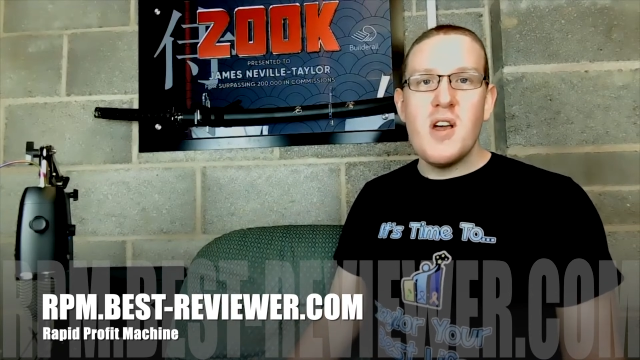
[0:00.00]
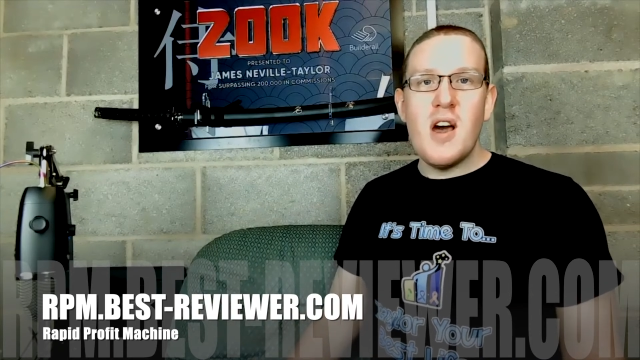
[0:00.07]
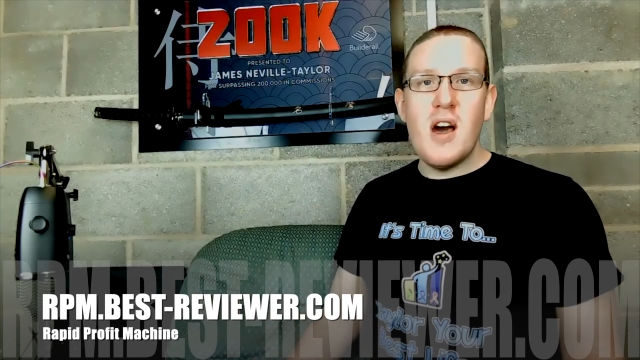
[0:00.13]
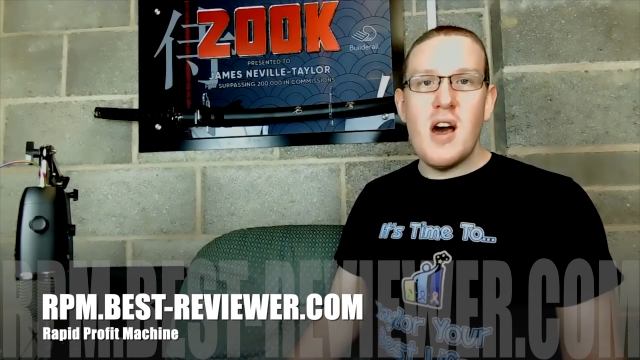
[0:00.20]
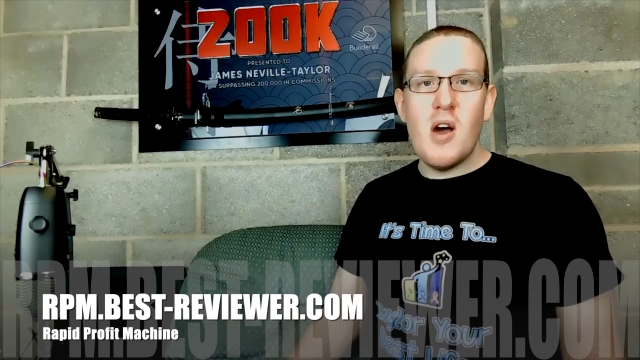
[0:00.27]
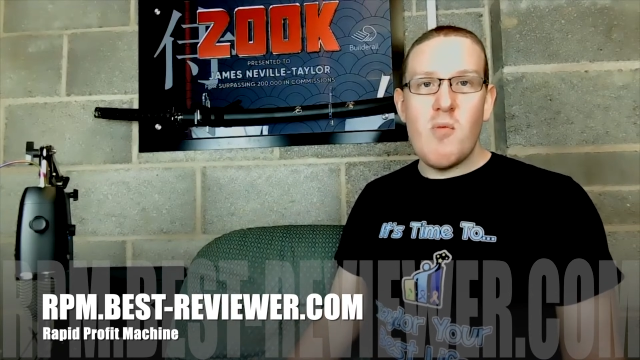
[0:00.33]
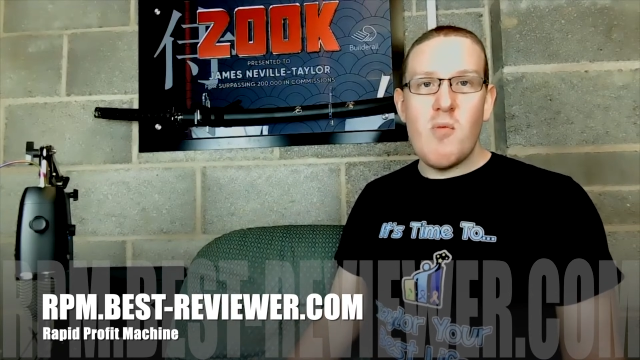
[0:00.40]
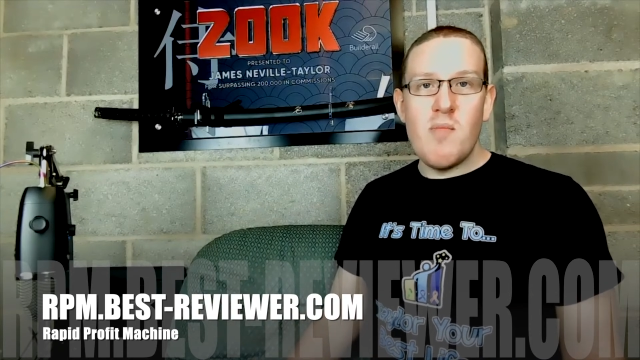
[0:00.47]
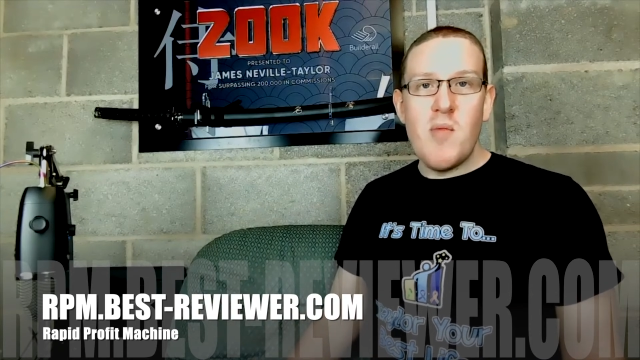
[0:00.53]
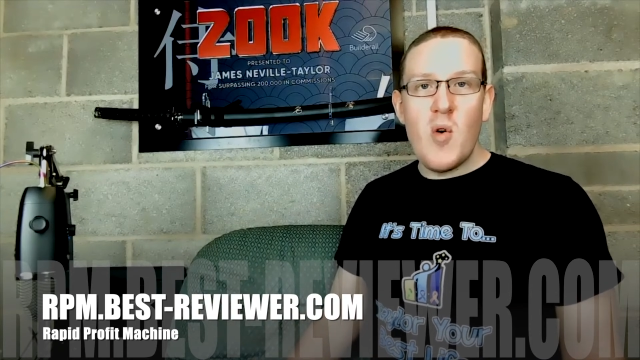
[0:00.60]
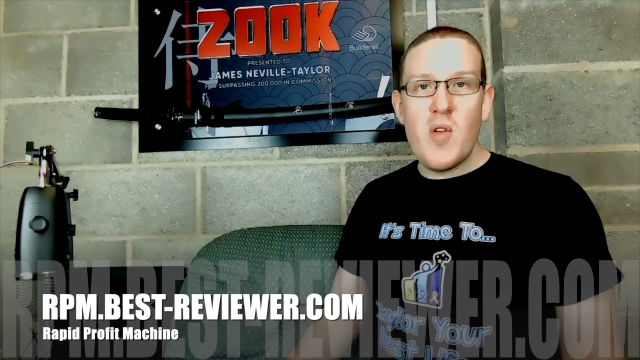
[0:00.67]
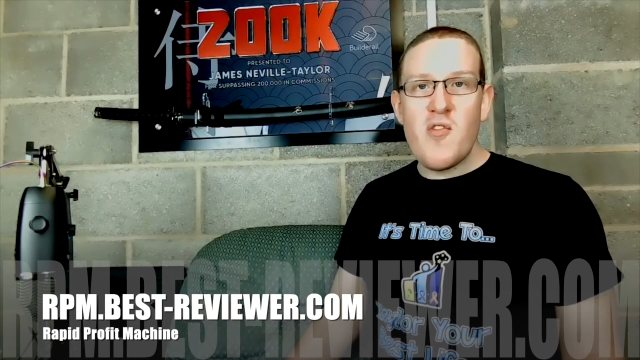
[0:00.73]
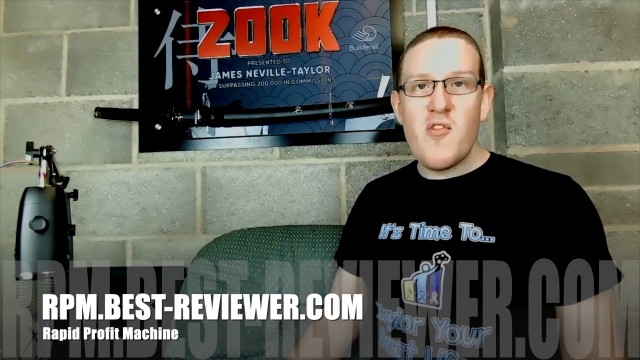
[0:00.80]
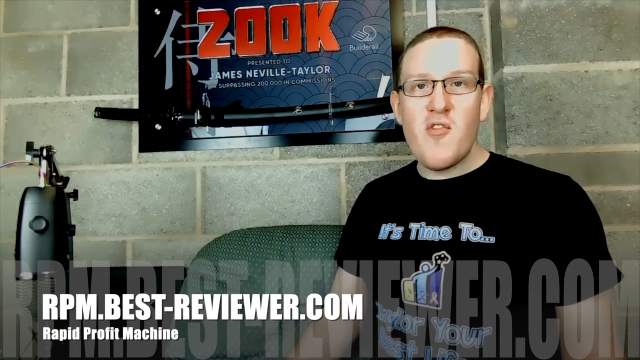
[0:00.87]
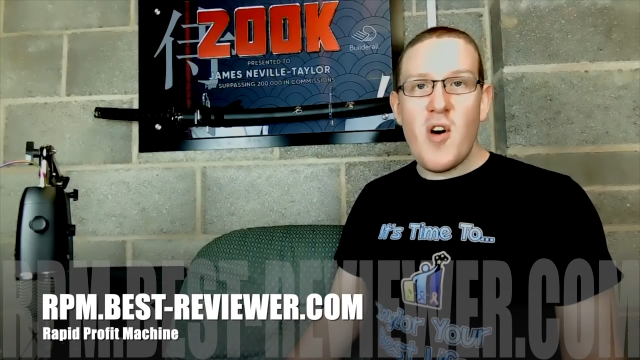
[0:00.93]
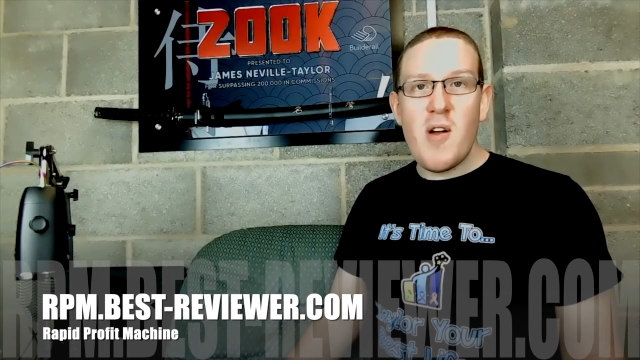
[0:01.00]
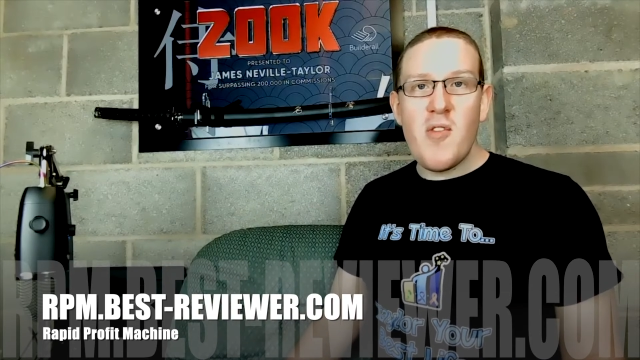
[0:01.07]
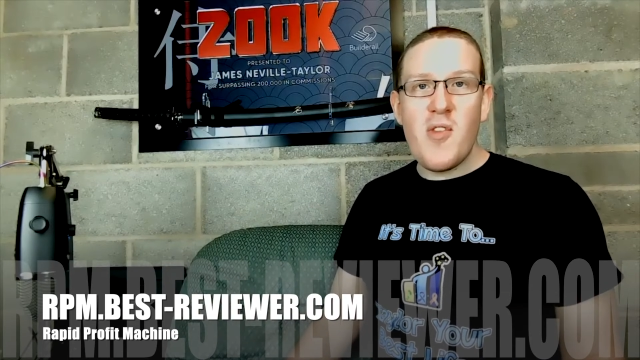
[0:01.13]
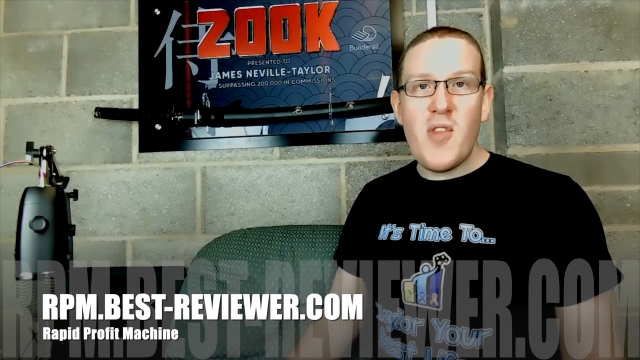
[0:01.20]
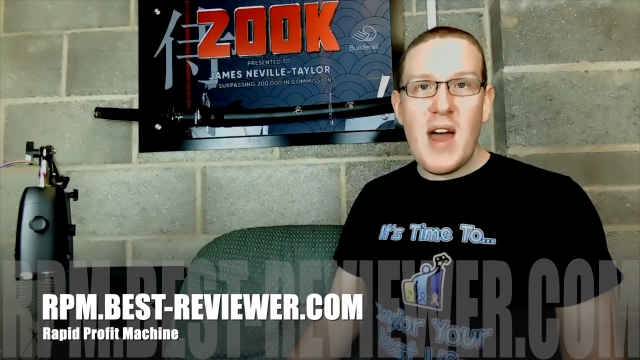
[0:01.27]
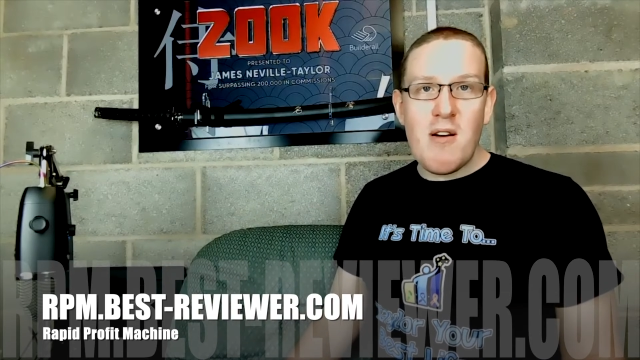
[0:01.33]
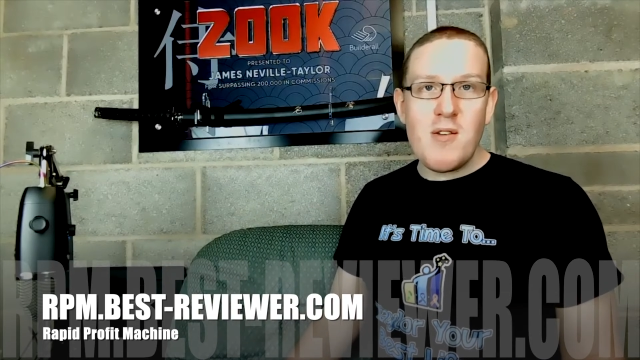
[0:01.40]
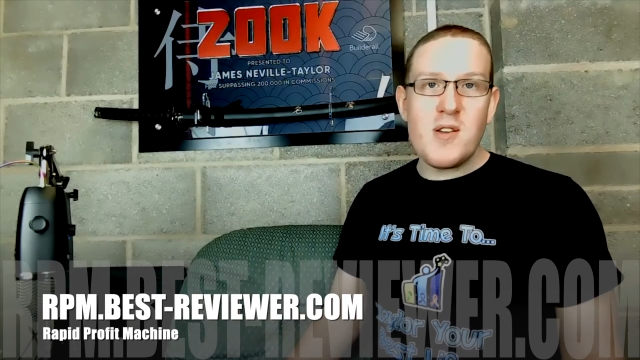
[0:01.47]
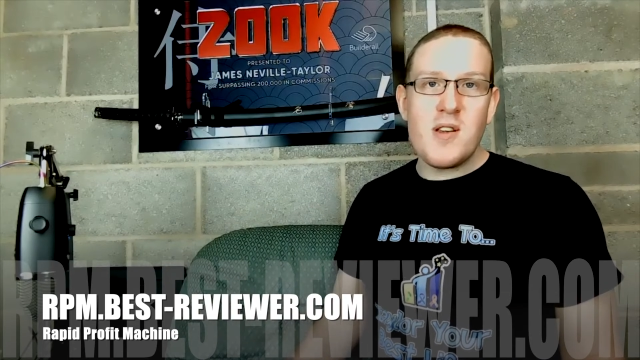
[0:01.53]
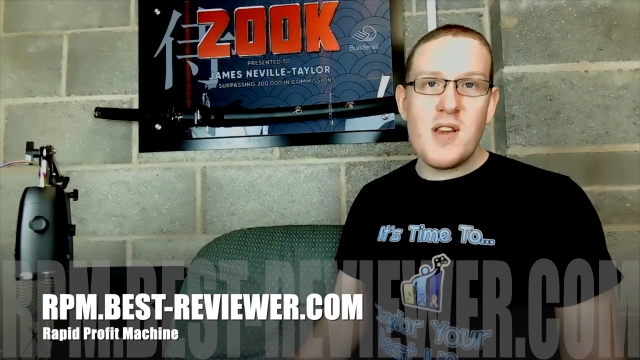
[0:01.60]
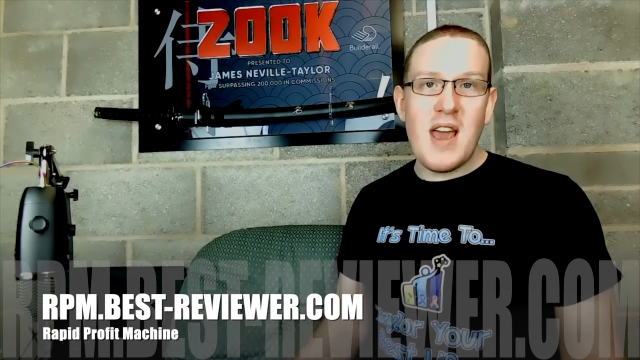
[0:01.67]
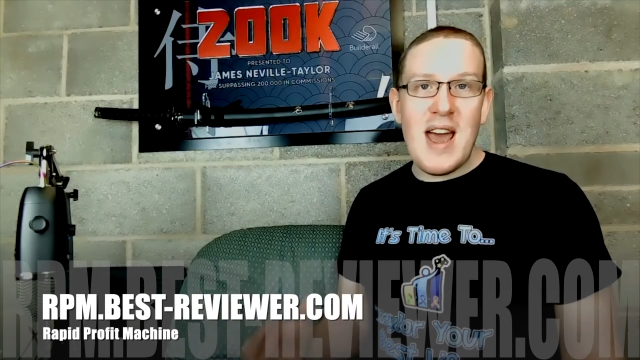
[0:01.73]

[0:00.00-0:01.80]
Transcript: Uh, with more than 5,000